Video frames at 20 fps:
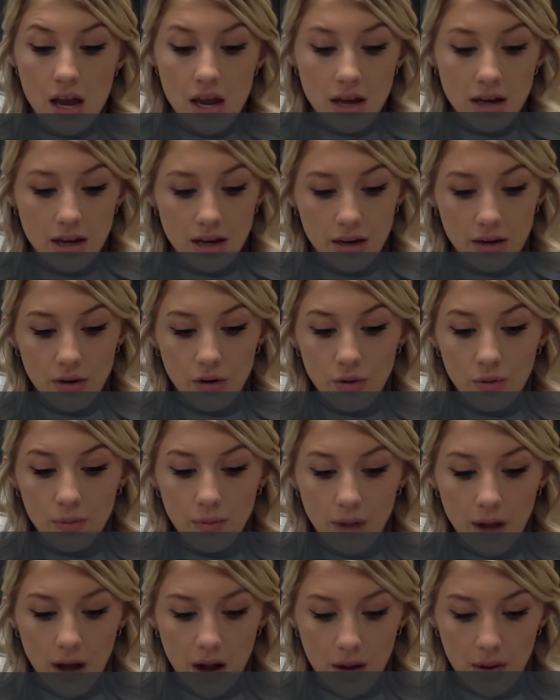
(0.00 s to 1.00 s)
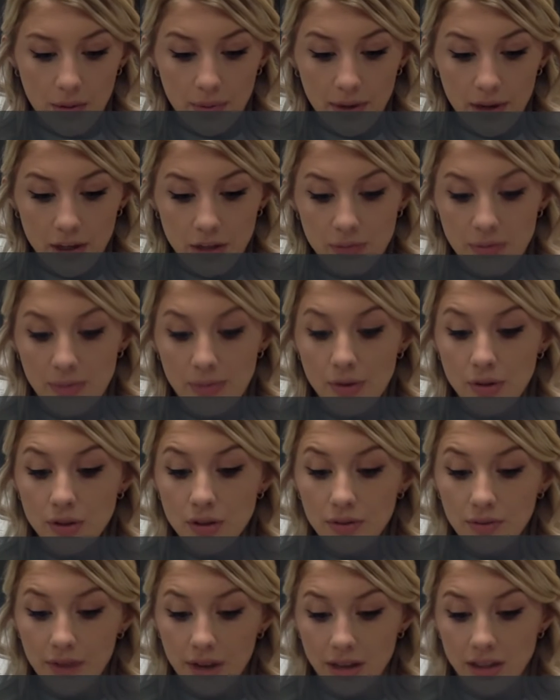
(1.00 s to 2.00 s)
Nickel appeared to be most
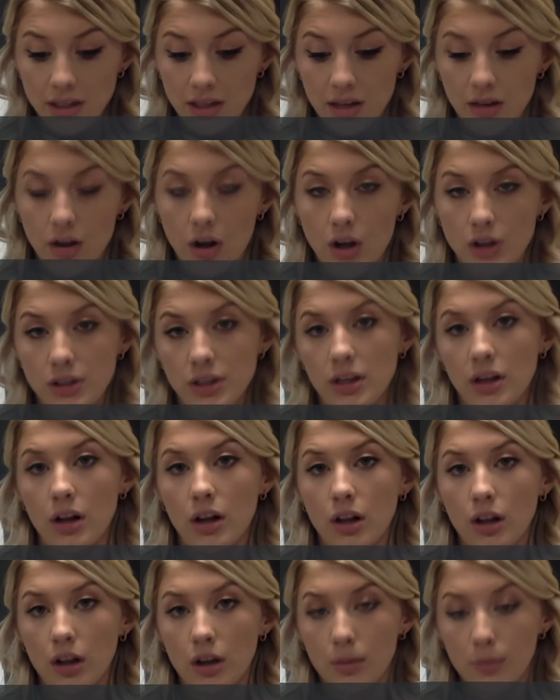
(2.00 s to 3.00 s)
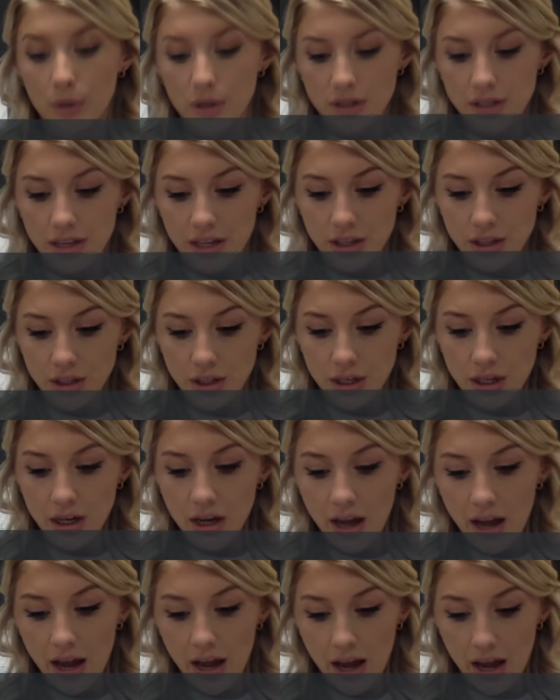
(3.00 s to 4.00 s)
affected at causing
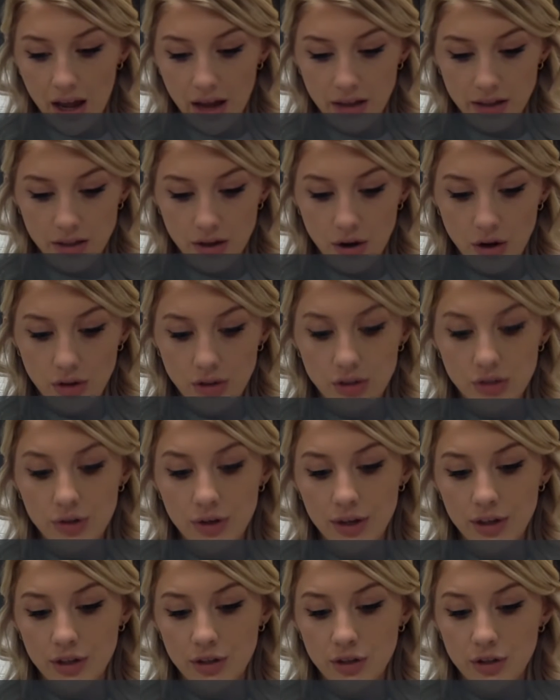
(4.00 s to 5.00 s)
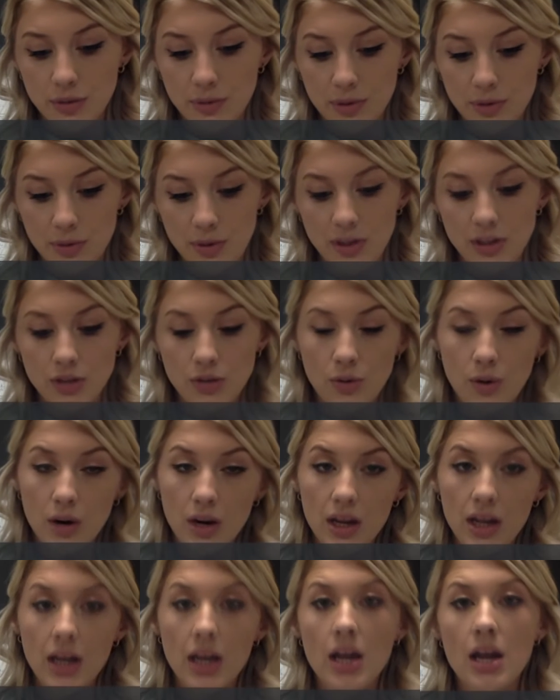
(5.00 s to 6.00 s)
oligomerization, as concentrations between
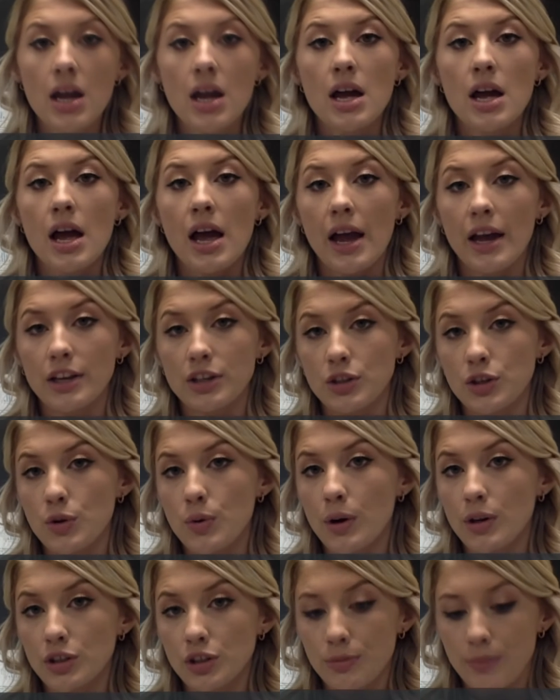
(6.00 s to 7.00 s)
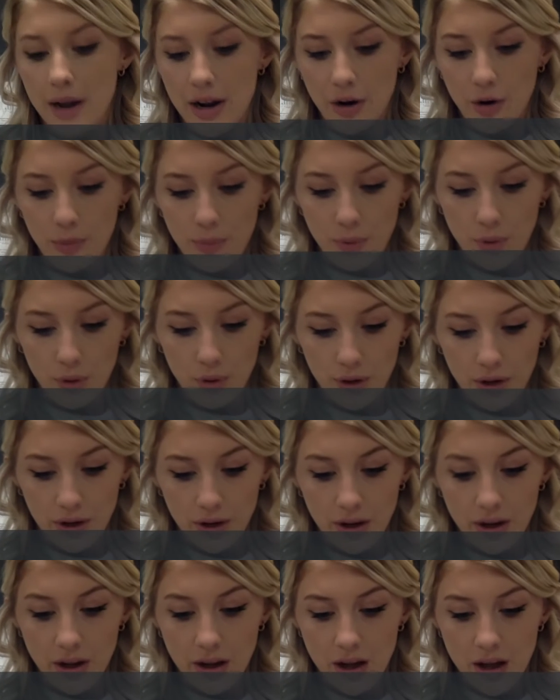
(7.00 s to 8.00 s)
20 and 200
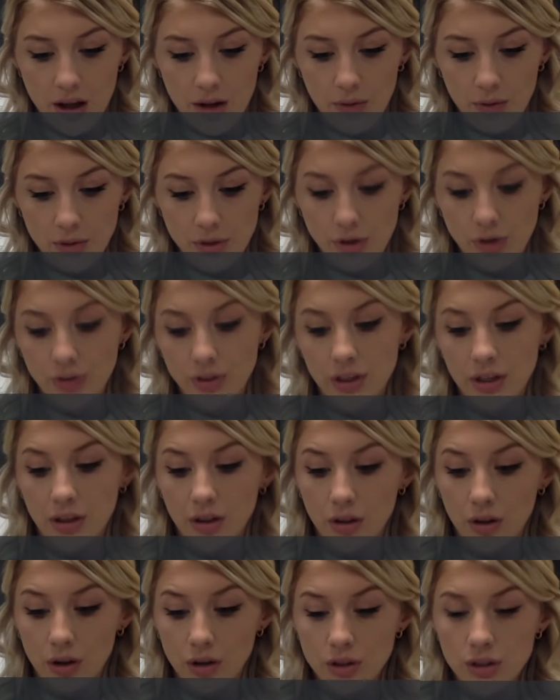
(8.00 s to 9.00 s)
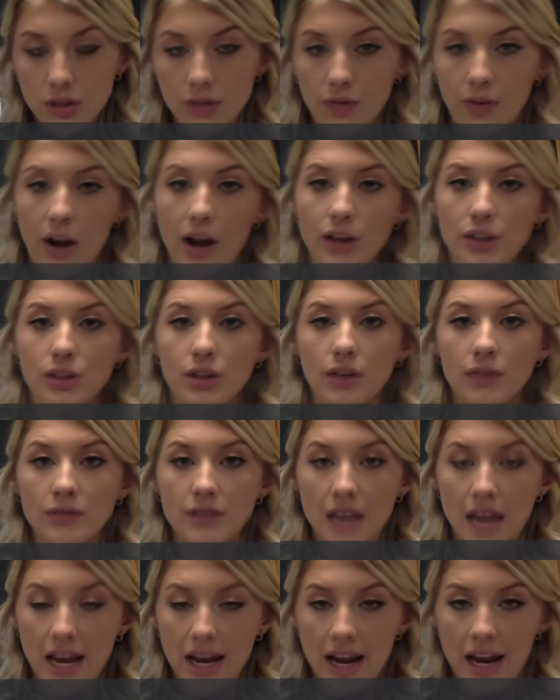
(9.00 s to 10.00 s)
micromolar resulted in the largest fraction of
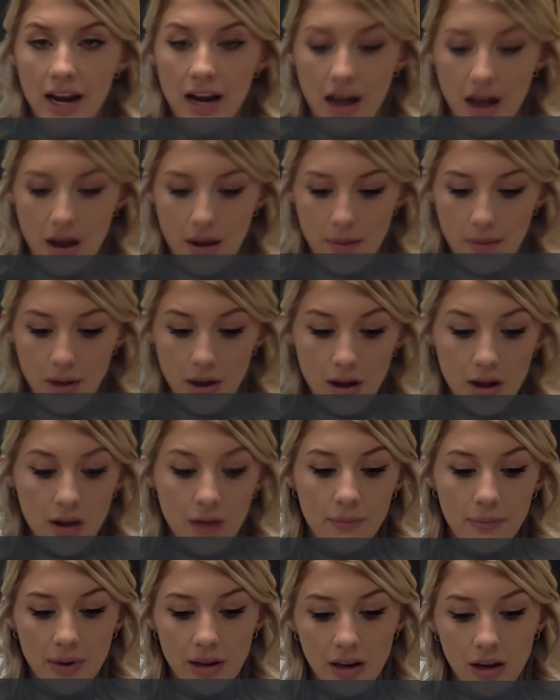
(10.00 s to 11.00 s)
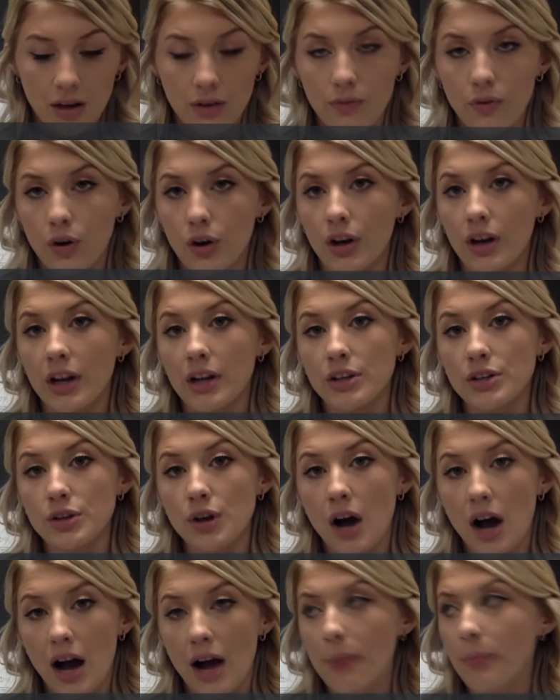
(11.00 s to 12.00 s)
TET8M being converted into
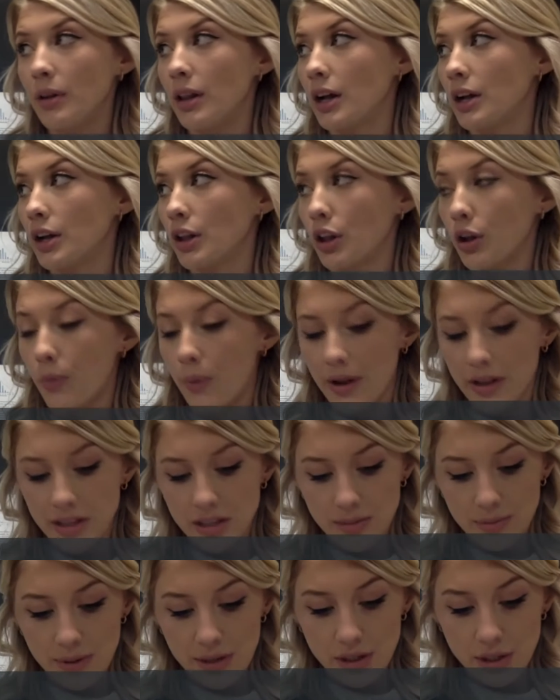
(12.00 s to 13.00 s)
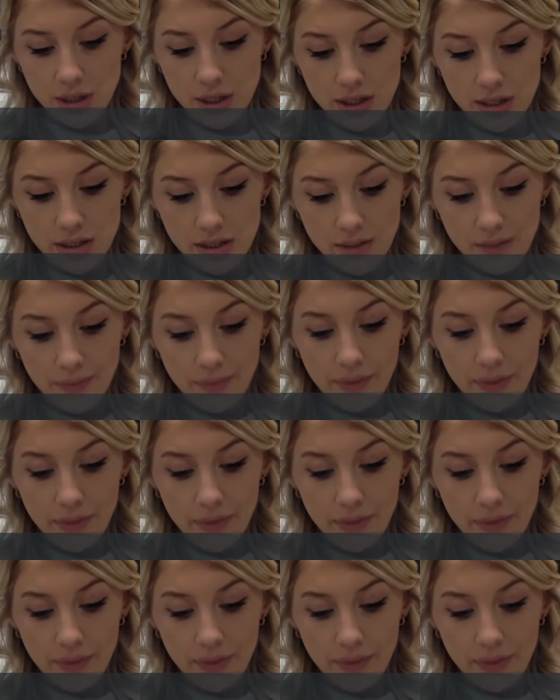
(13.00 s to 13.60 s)
high molecular weight species.